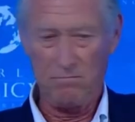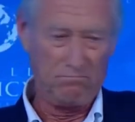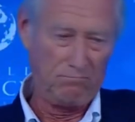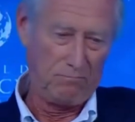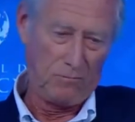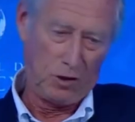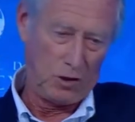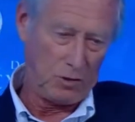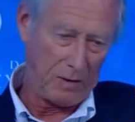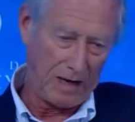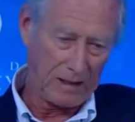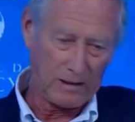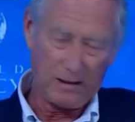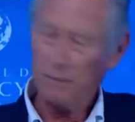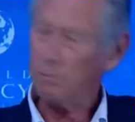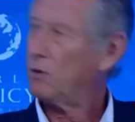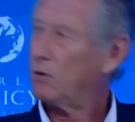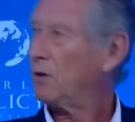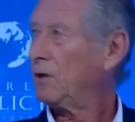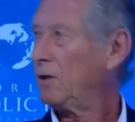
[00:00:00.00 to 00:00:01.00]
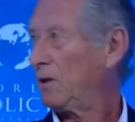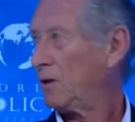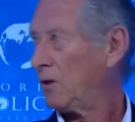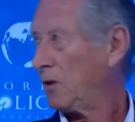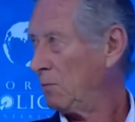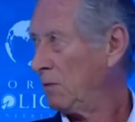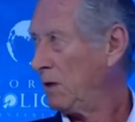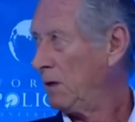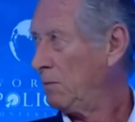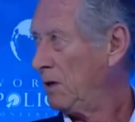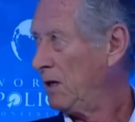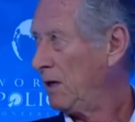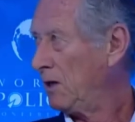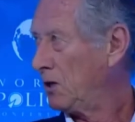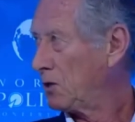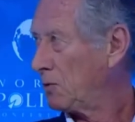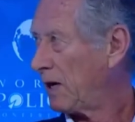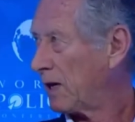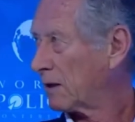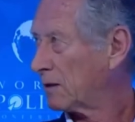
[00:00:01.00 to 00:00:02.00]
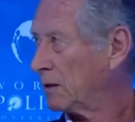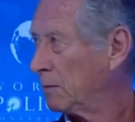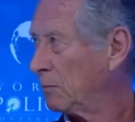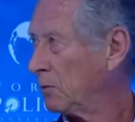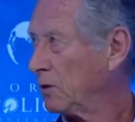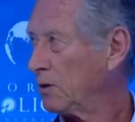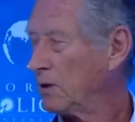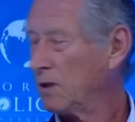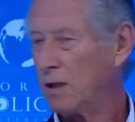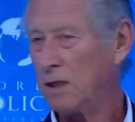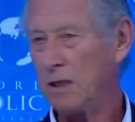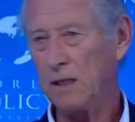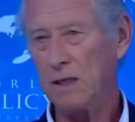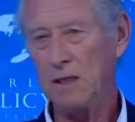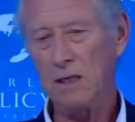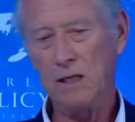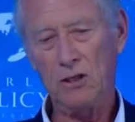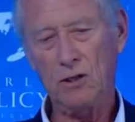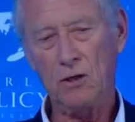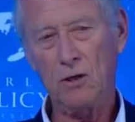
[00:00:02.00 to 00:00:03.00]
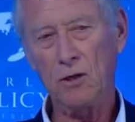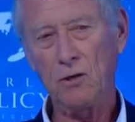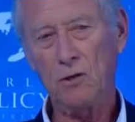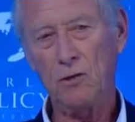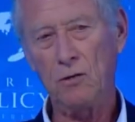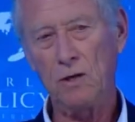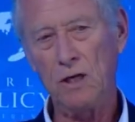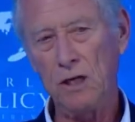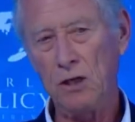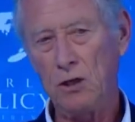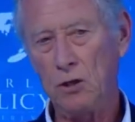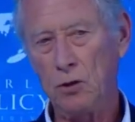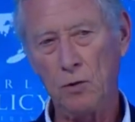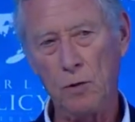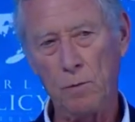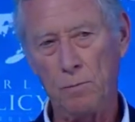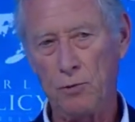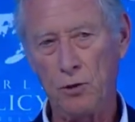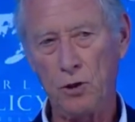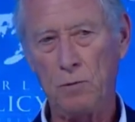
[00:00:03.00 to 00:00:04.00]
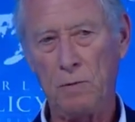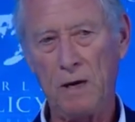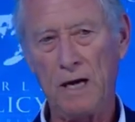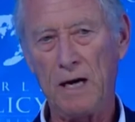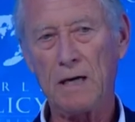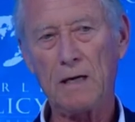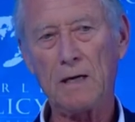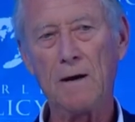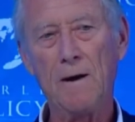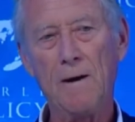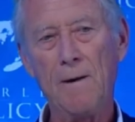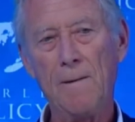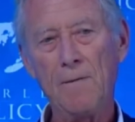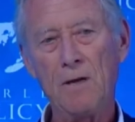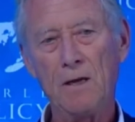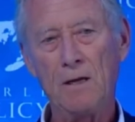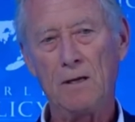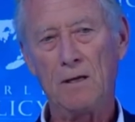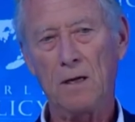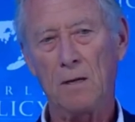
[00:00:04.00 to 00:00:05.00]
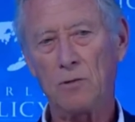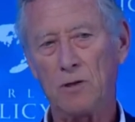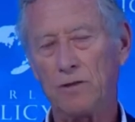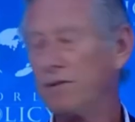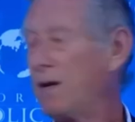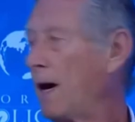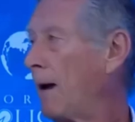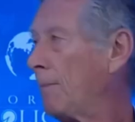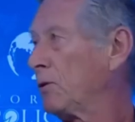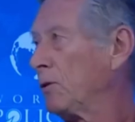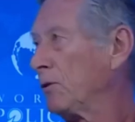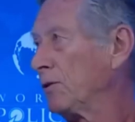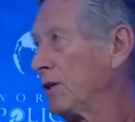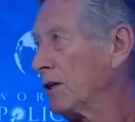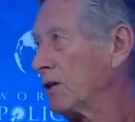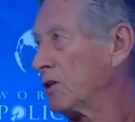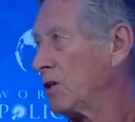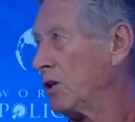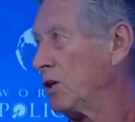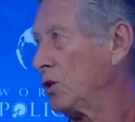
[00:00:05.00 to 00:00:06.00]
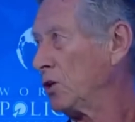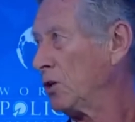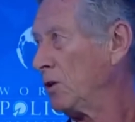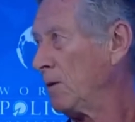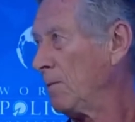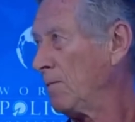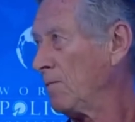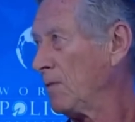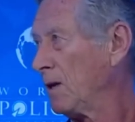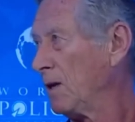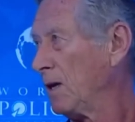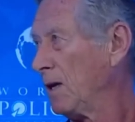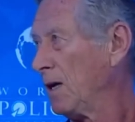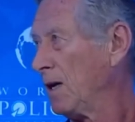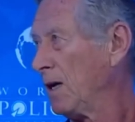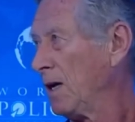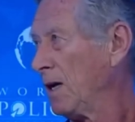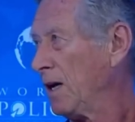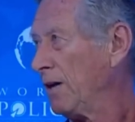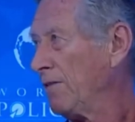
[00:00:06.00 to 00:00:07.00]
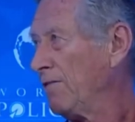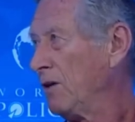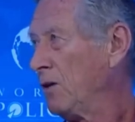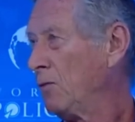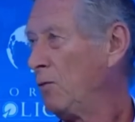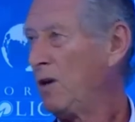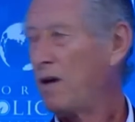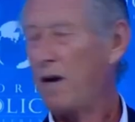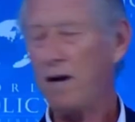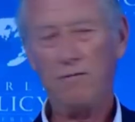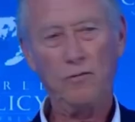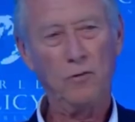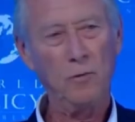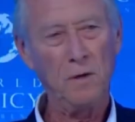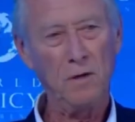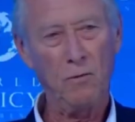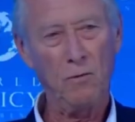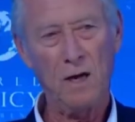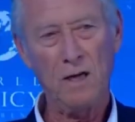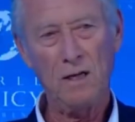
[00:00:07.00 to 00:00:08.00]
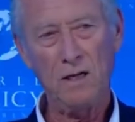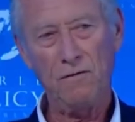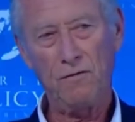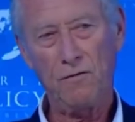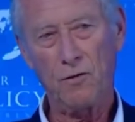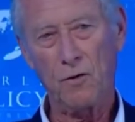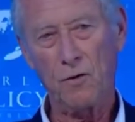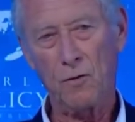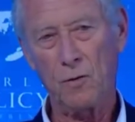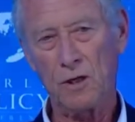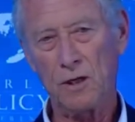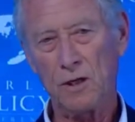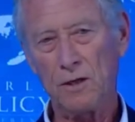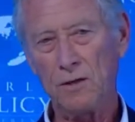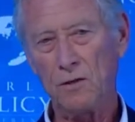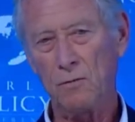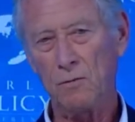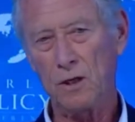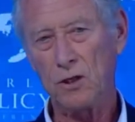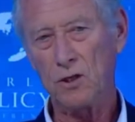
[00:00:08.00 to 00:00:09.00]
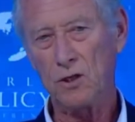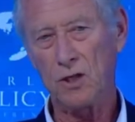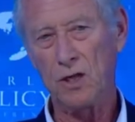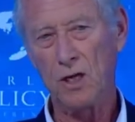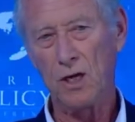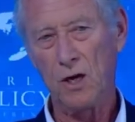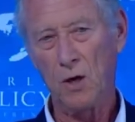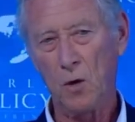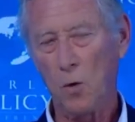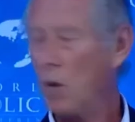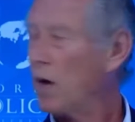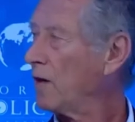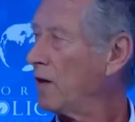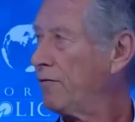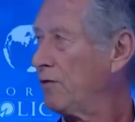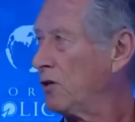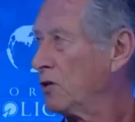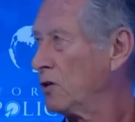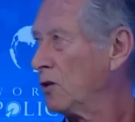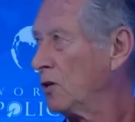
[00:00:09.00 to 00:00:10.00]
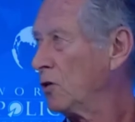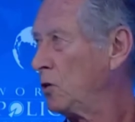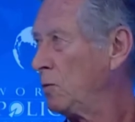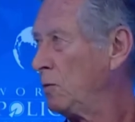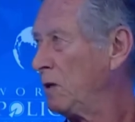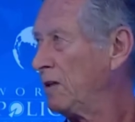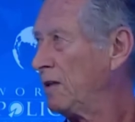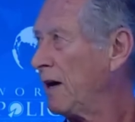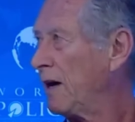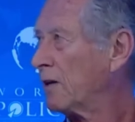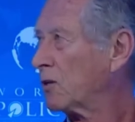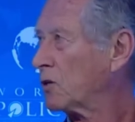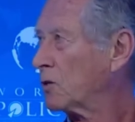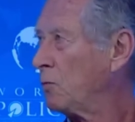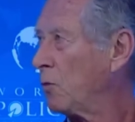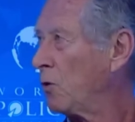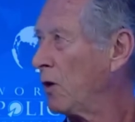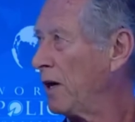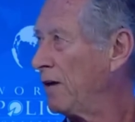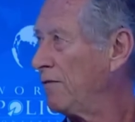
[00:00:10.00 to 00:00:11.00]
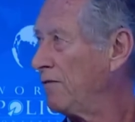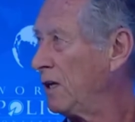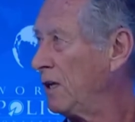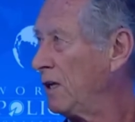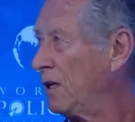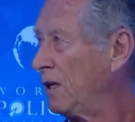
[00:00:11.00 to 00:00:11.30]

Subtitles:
tractable or may be intractable. It's going to lead to a pushback in terms of capital taxation. I think we have to be ready for a world in which wealth is going to be taxed more heavily,